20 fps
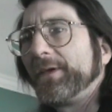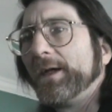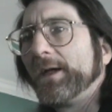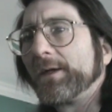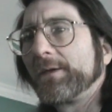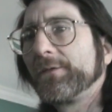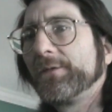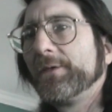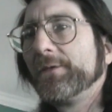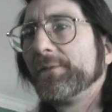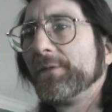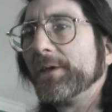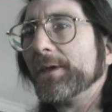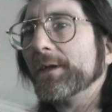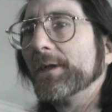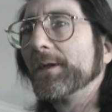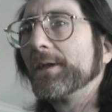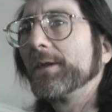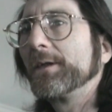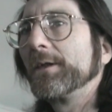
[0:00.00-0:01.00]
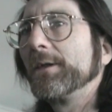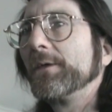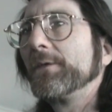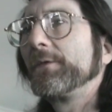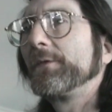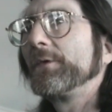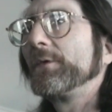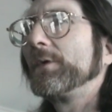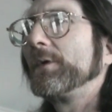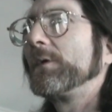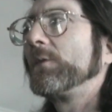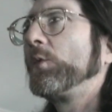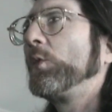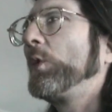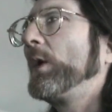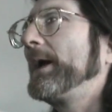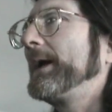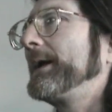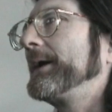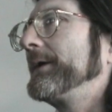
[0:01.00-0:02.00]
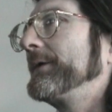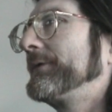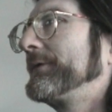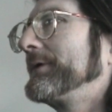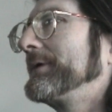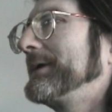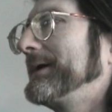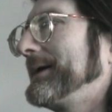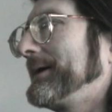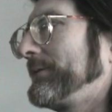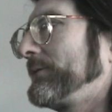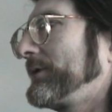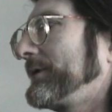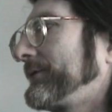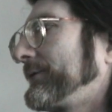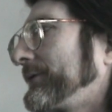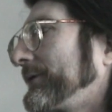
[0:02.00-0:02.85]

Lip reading: activity into a way to get what